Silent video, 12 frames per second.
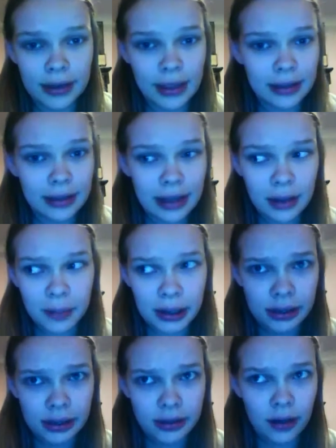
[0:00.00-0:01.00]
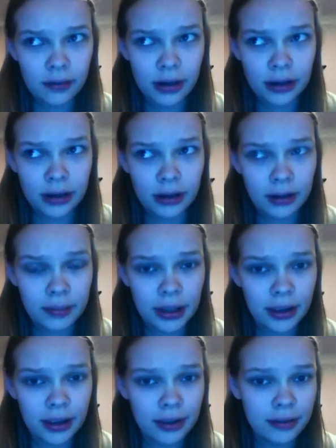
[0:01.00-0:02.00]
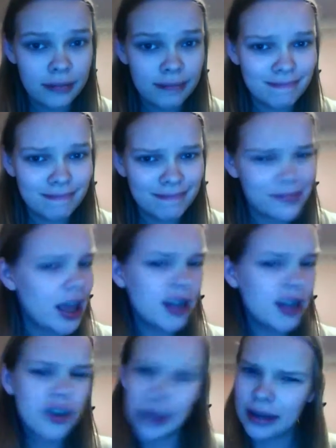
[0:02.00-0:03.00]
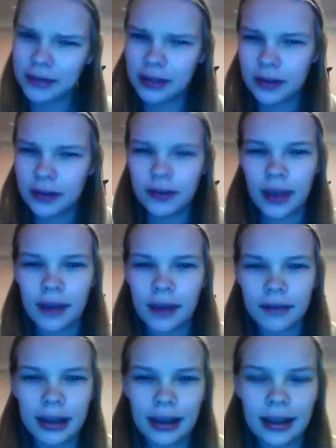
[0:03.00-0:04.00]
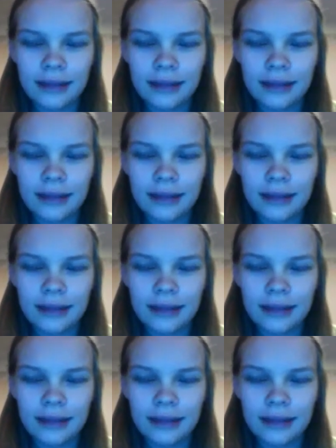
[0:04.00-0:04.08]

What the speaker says: things out about his girlfriend, and I'm like, I shouldn't have to do that, really.